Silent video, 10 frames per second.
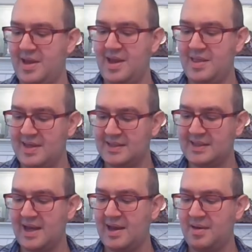In
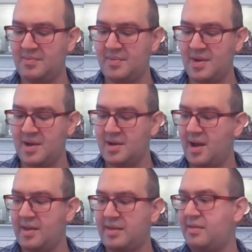this game,
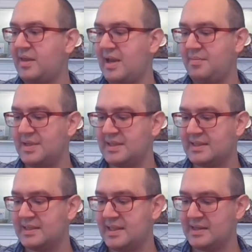the theme
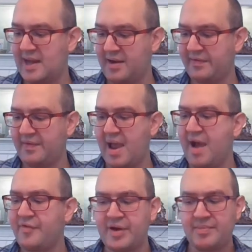is a kind of
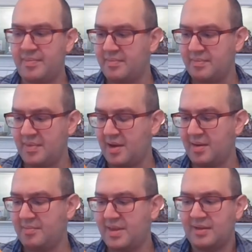African
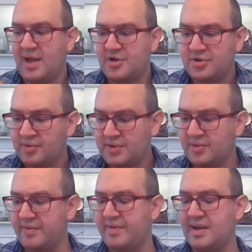mythological
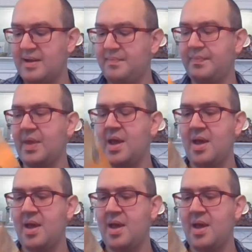sort of theme.